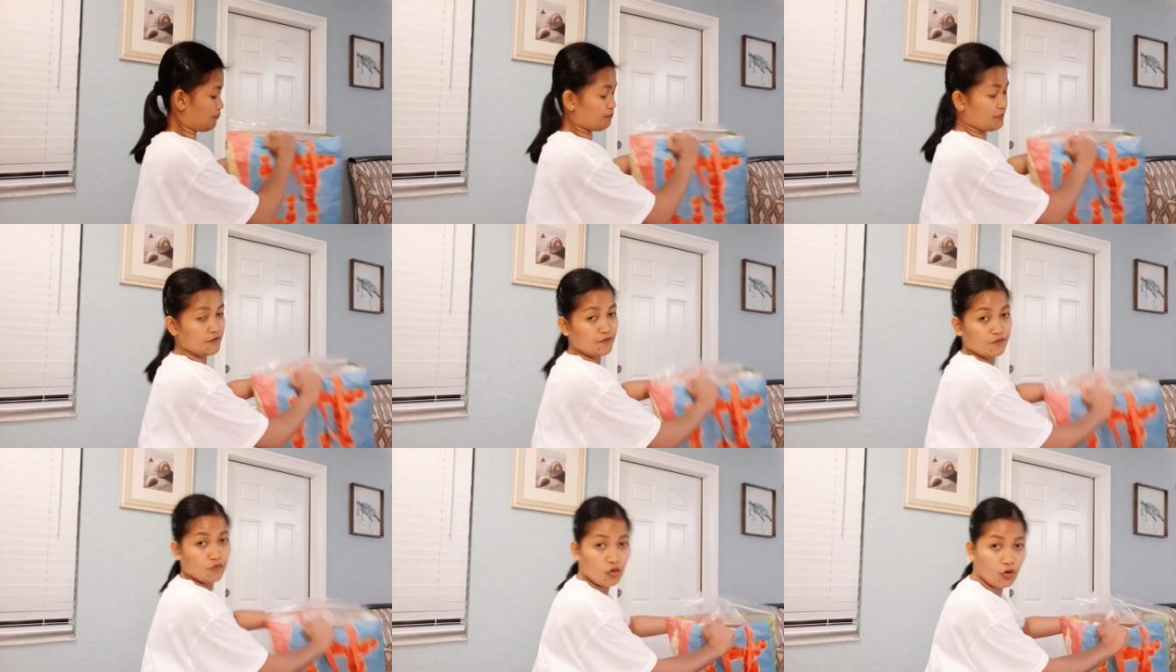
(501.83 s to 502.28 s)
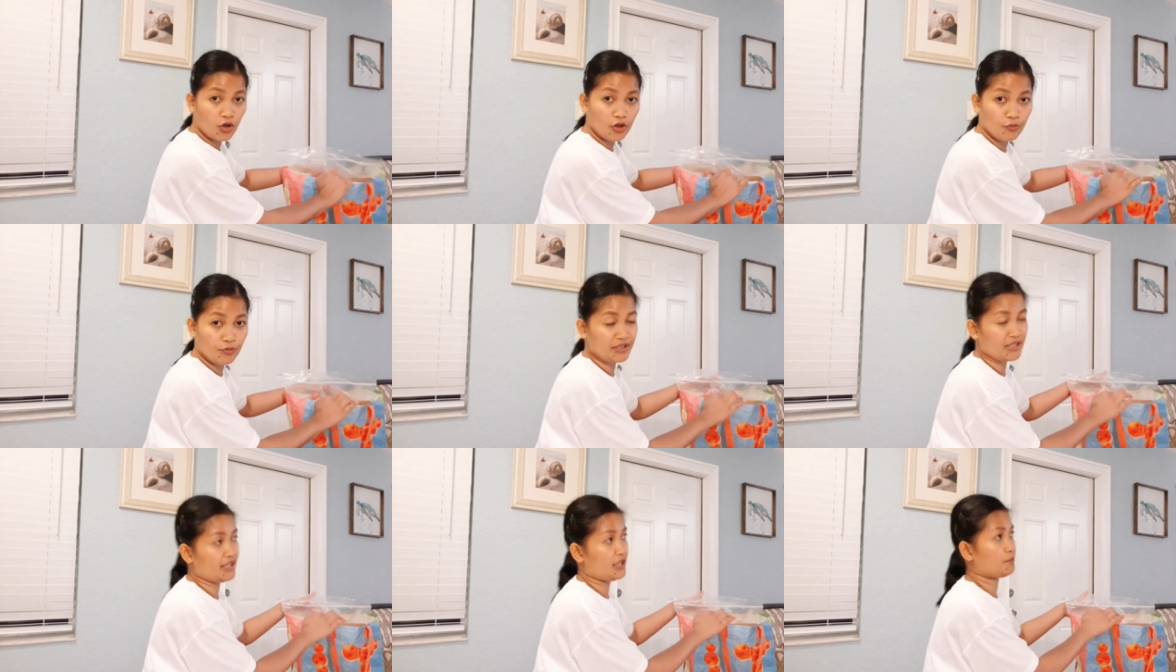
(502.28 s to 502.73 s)
before,
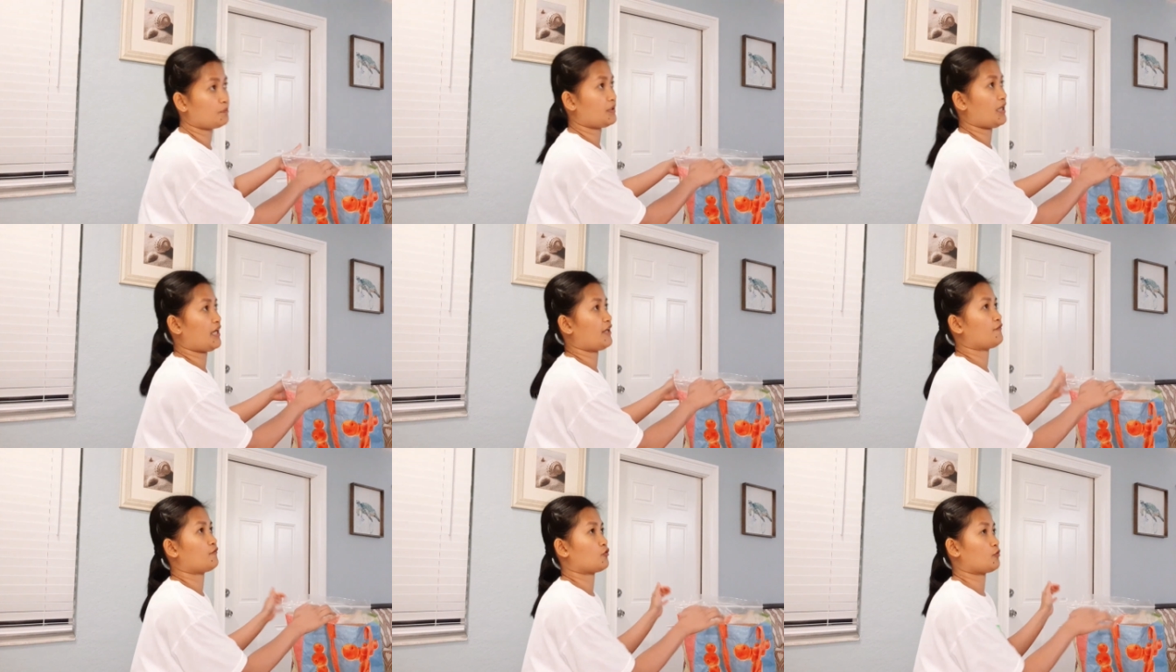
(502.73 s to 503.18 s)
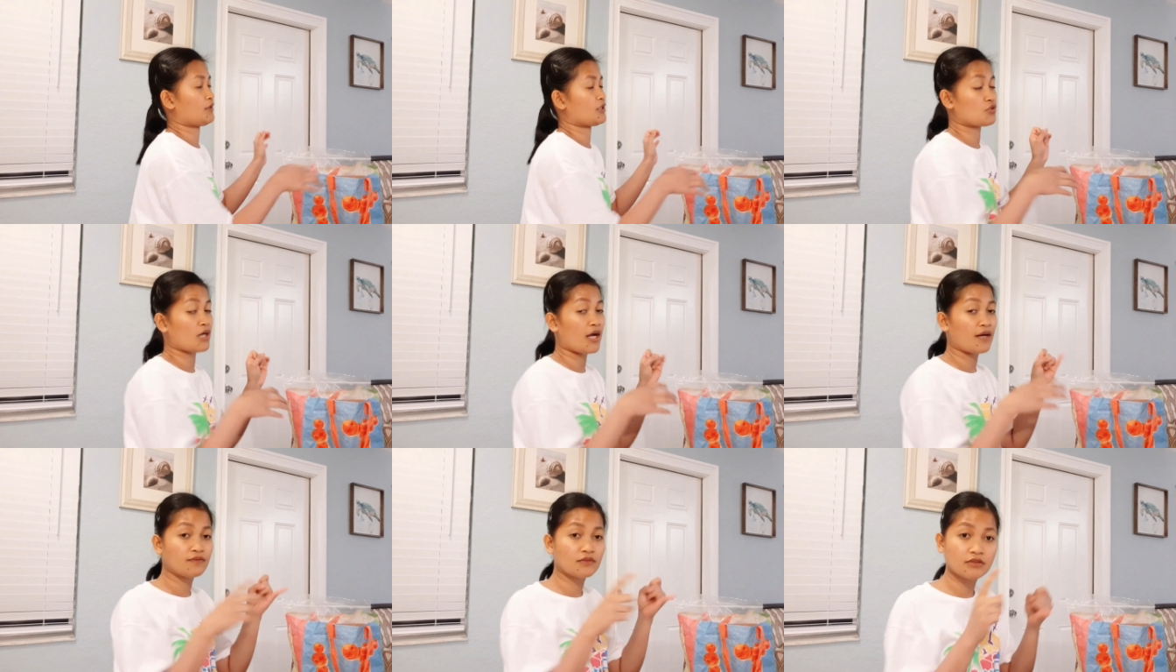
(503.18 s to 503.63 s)
when I apply for my
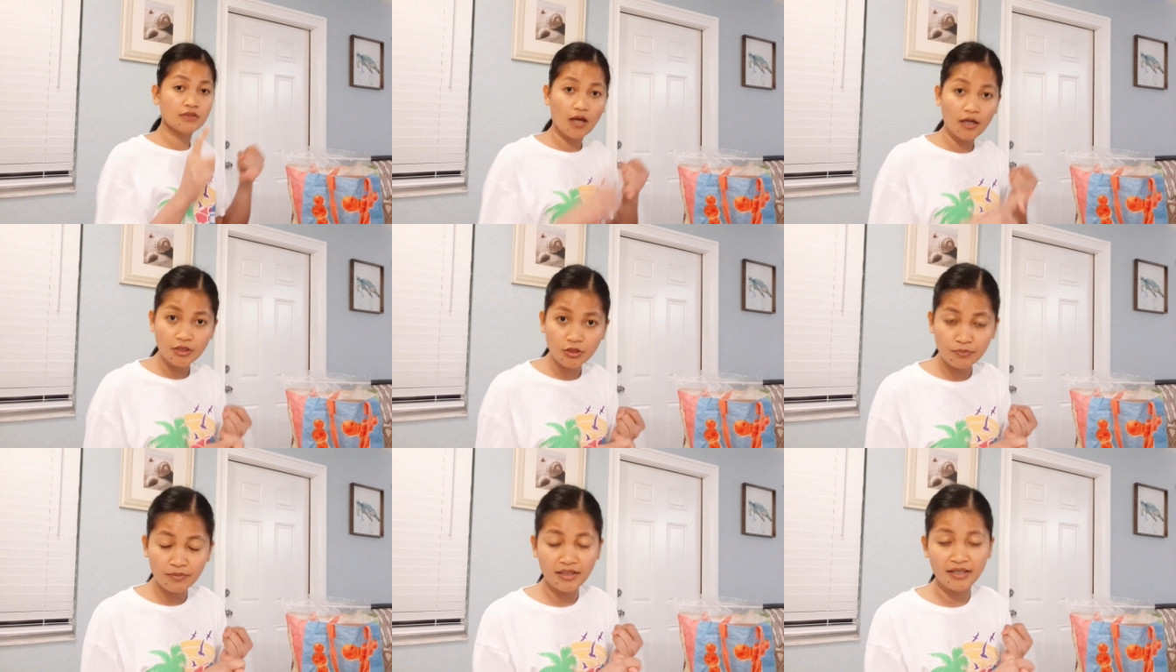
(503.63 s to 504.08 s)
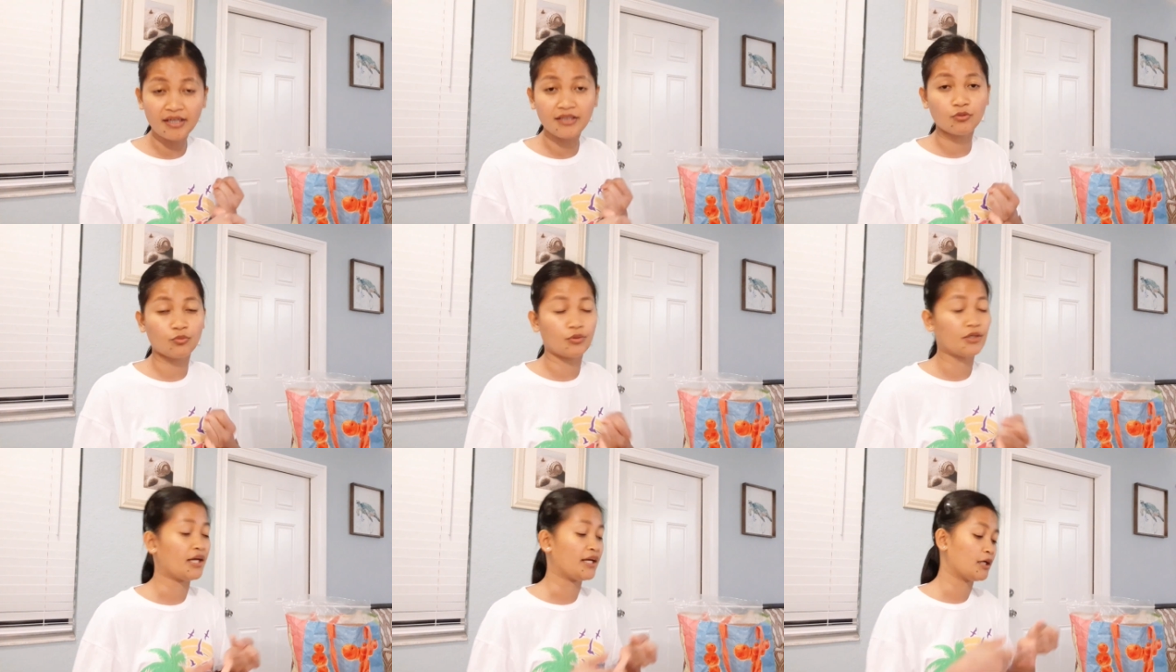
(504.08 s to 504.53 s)
travel
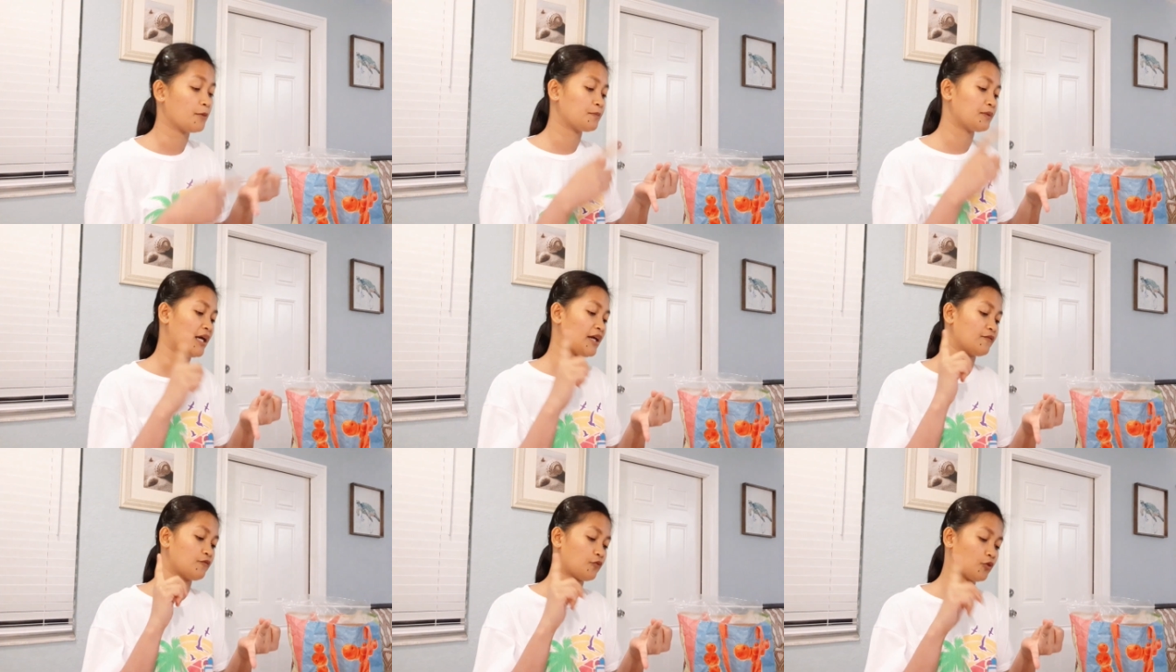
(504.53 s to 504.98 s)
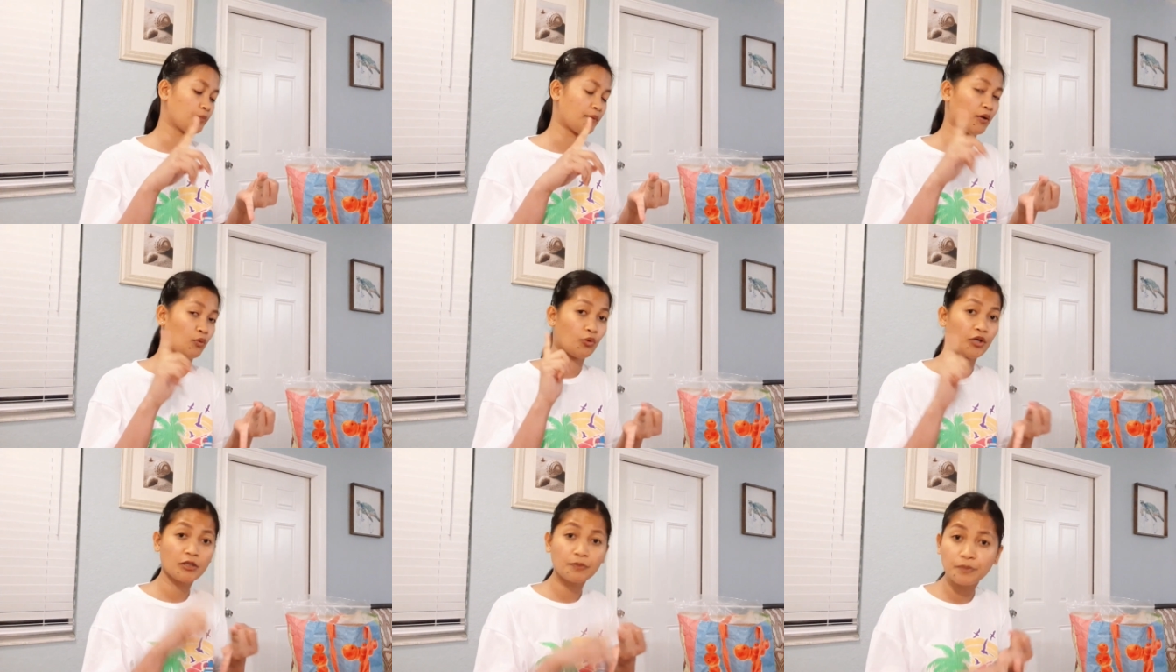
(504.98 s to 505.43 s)
document, when I apply for my
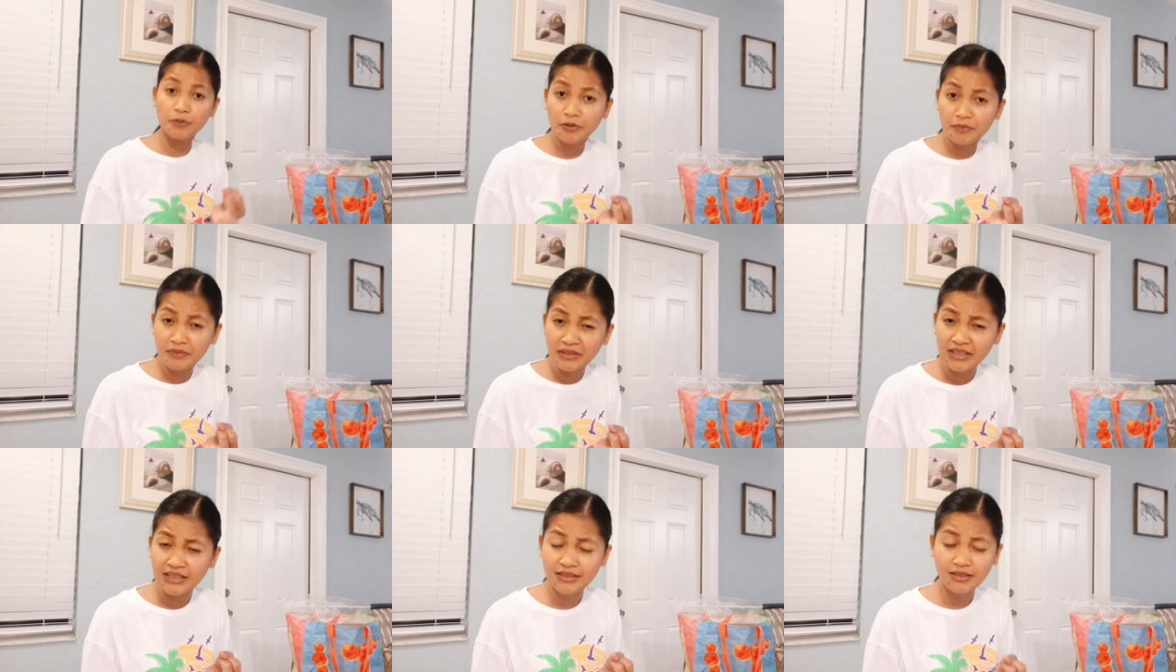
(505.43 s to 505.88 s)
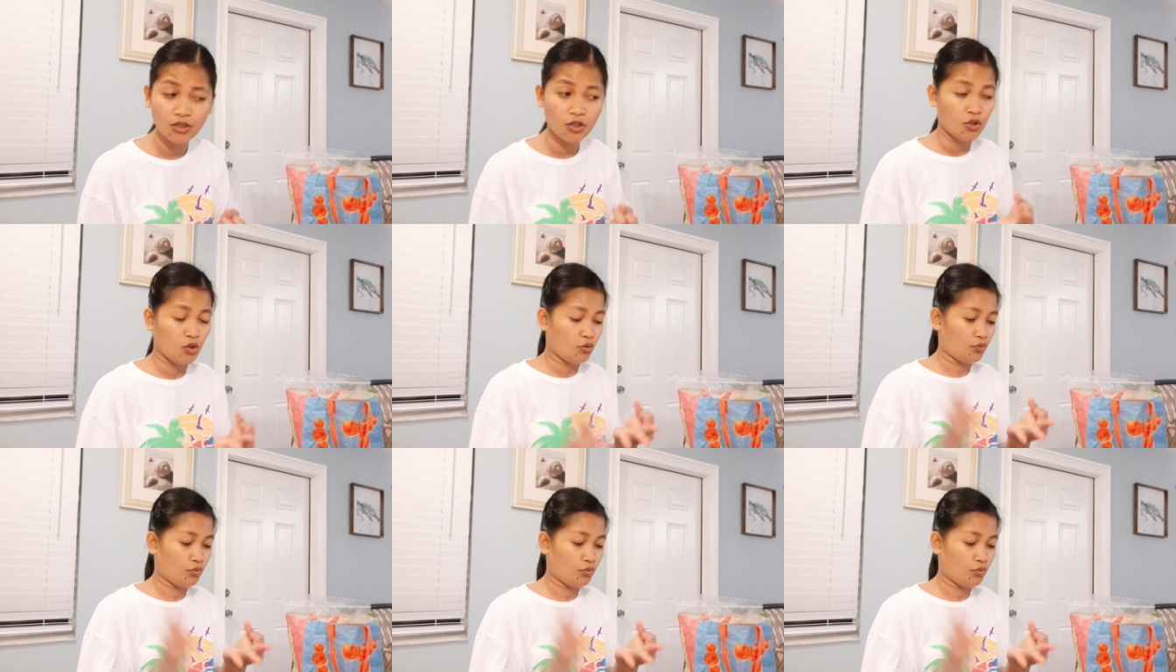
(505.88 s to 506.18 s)
work permit,